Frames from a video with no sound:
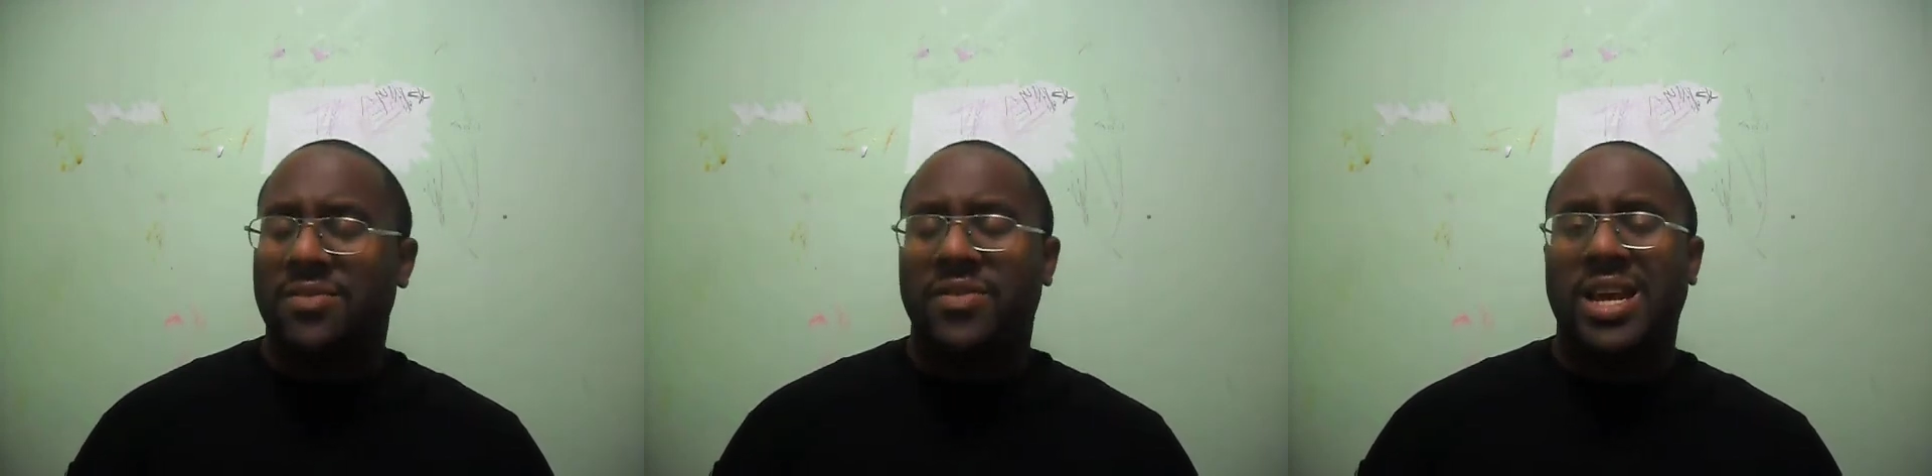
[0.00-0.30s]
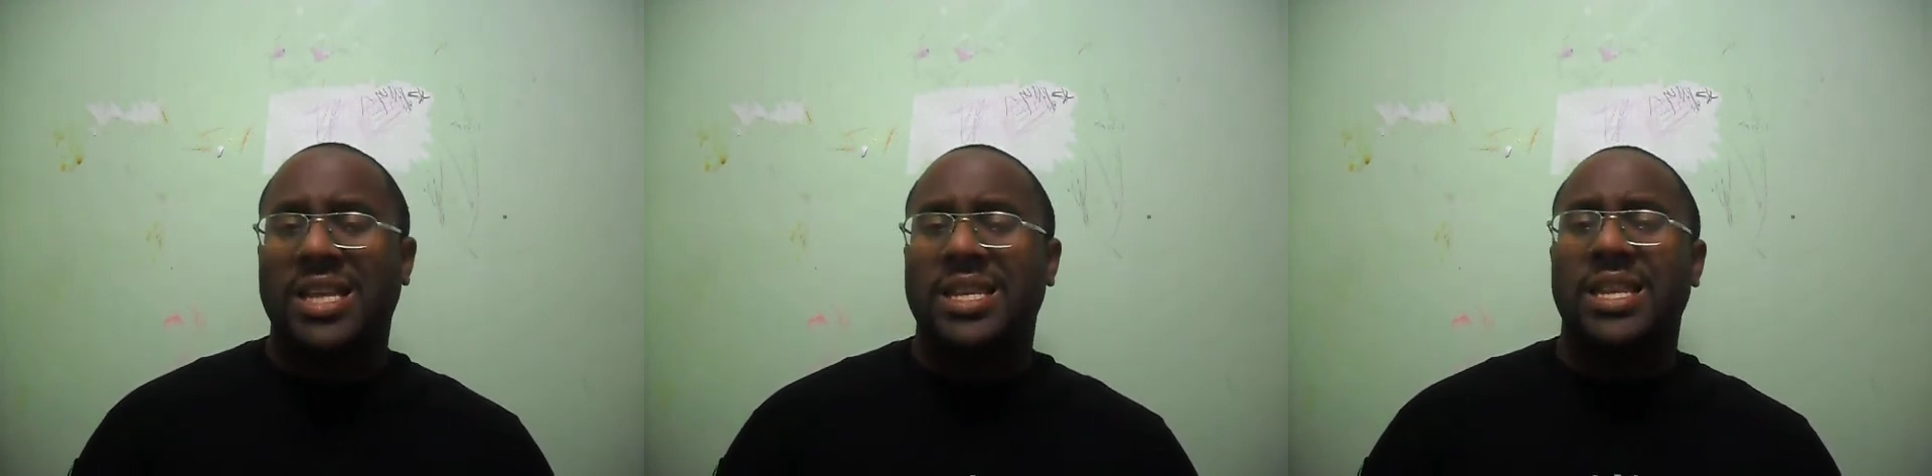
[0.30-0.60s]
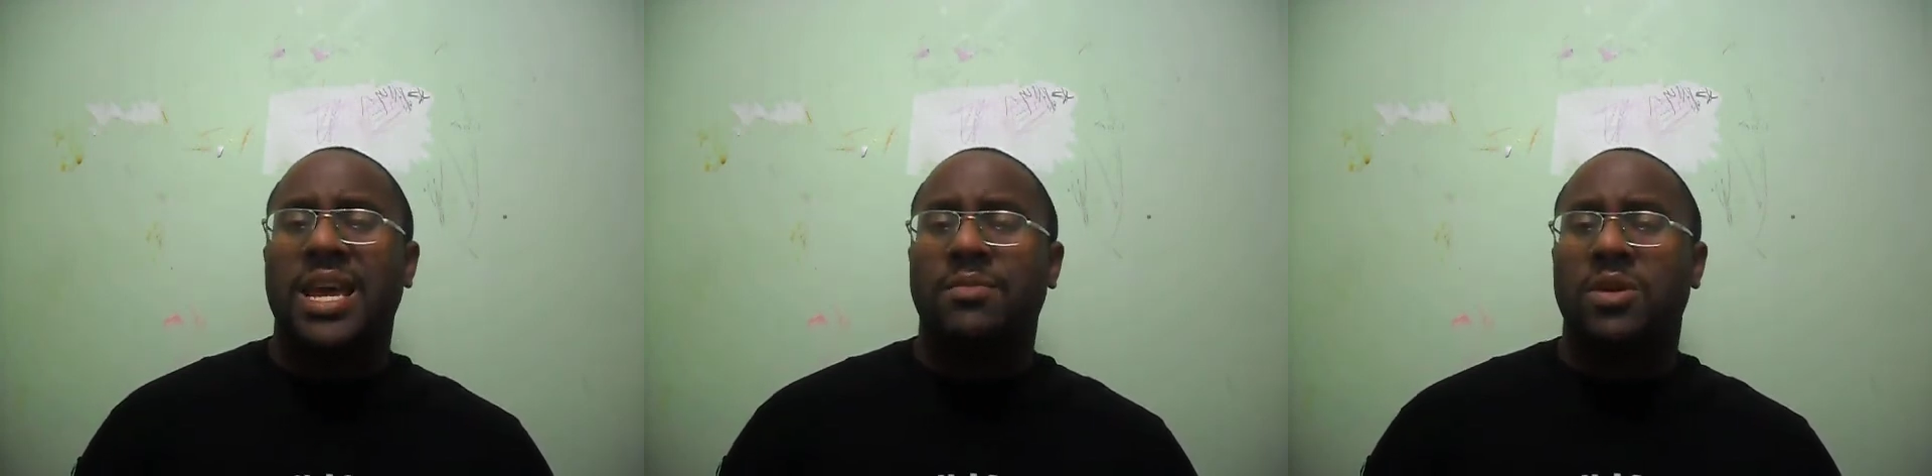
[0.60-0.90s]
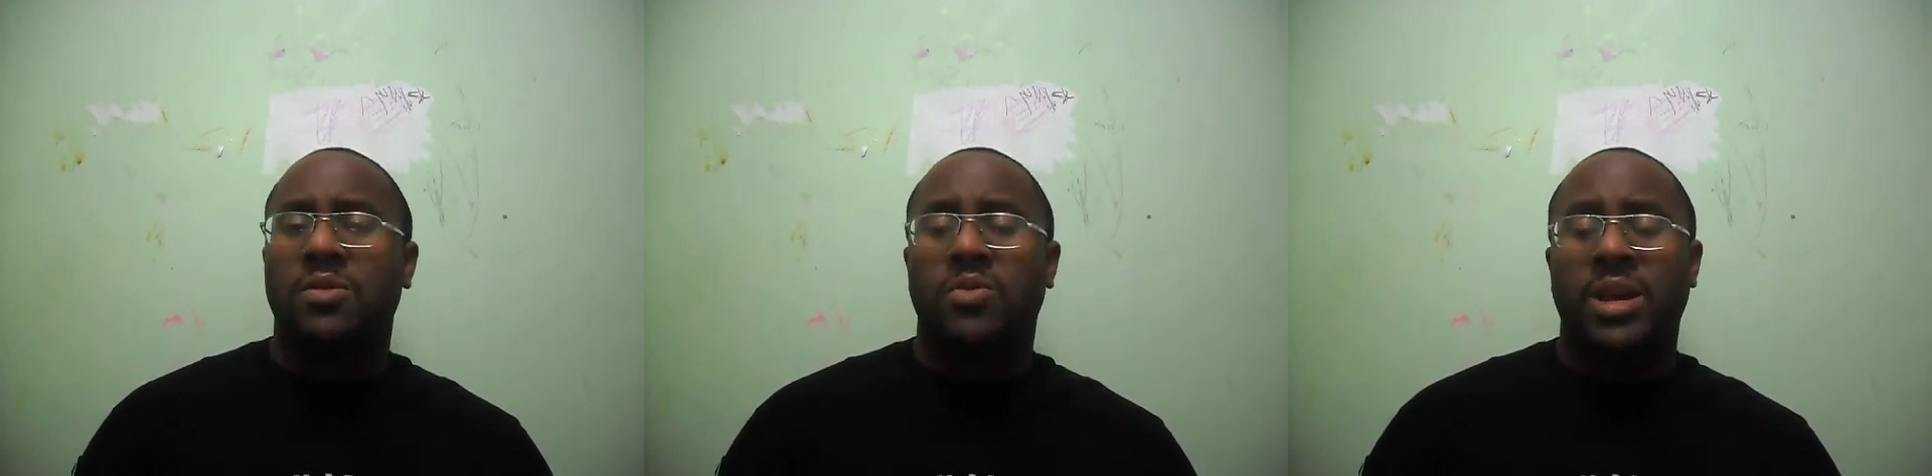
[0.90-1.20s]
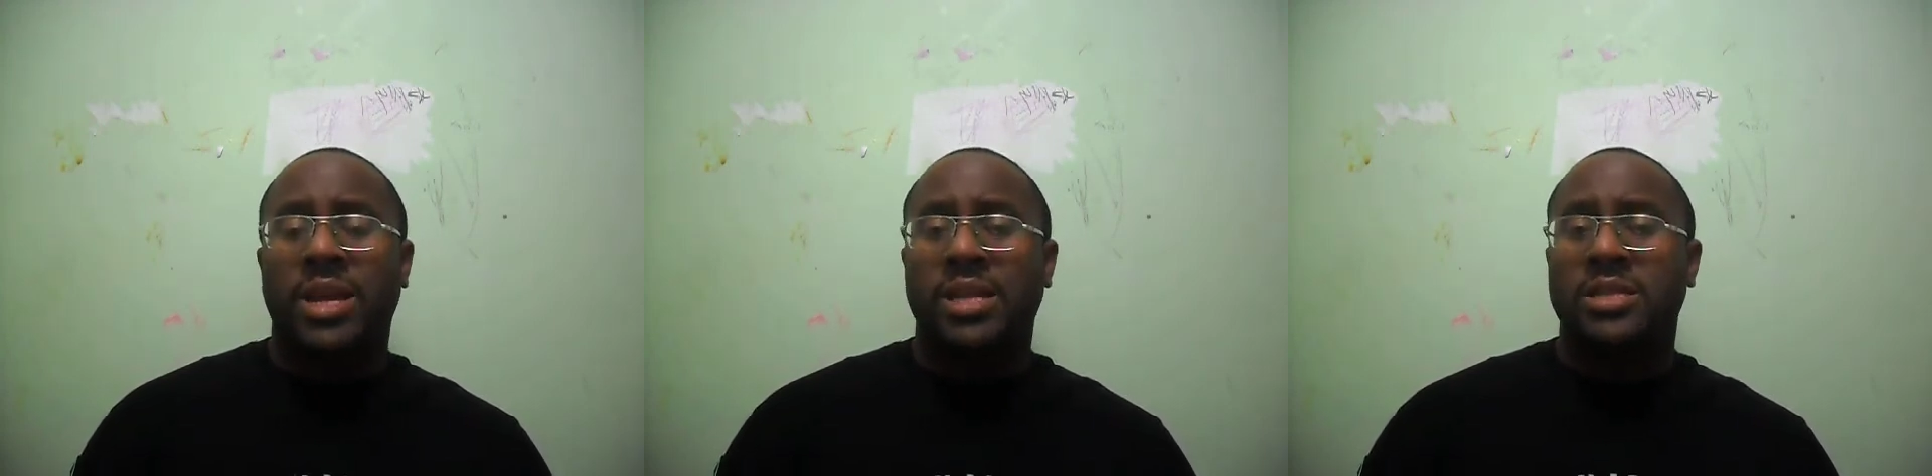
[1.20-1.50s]
forgot the name of, where
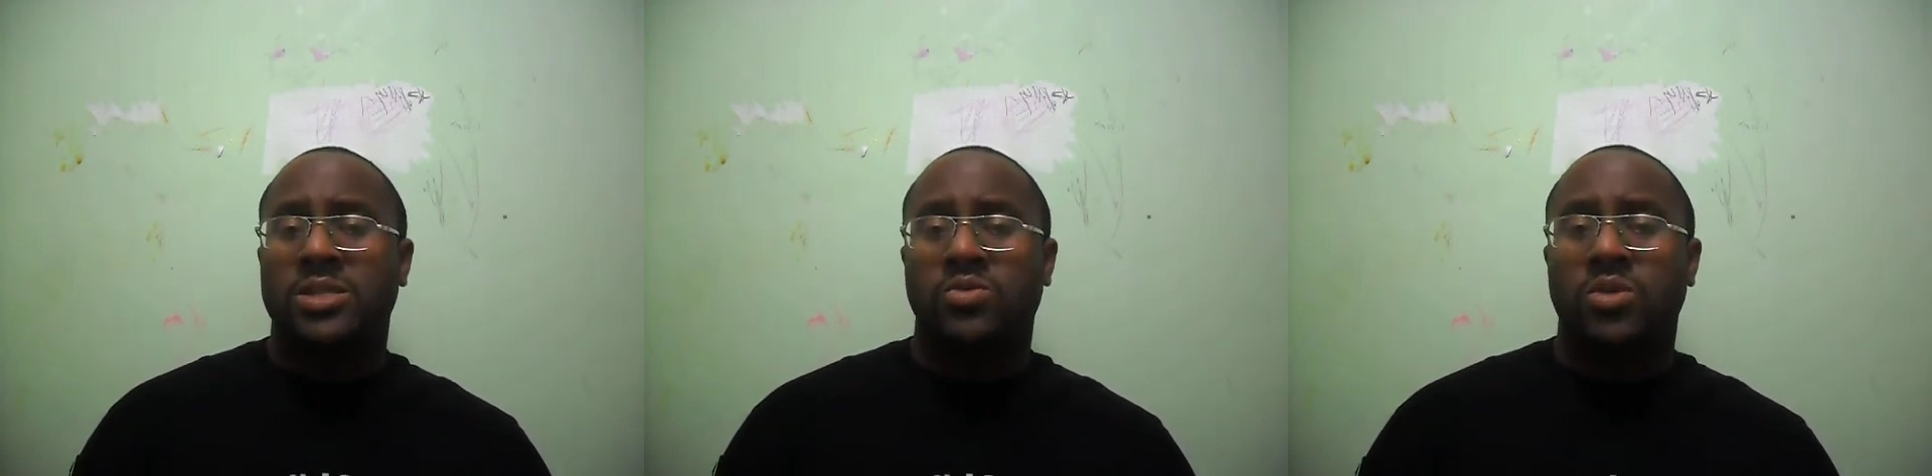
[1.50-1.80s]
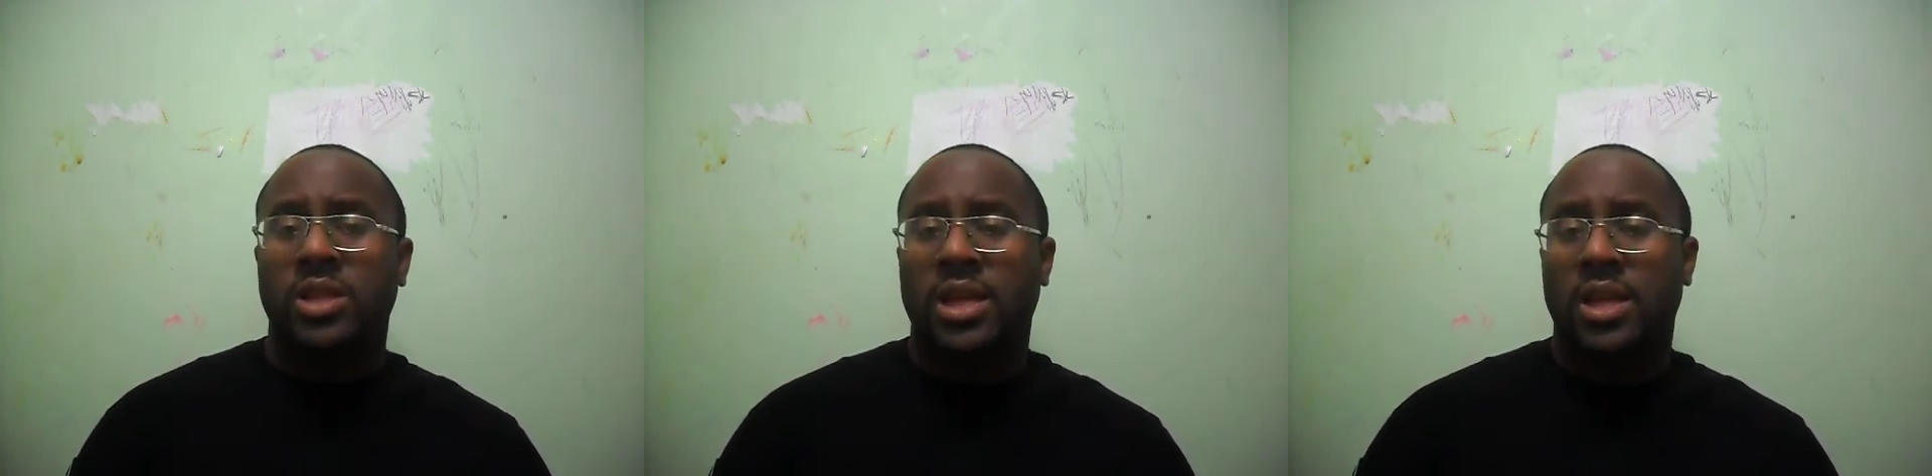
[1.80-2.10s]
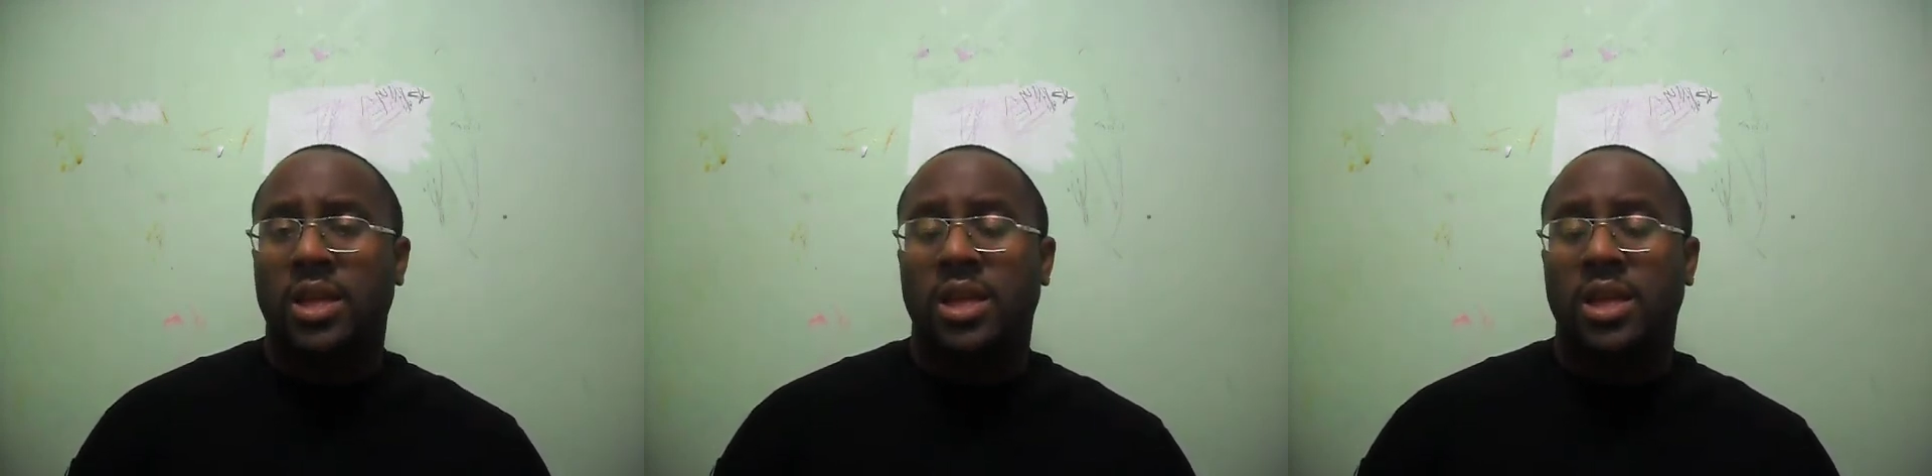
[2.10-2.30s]
he just really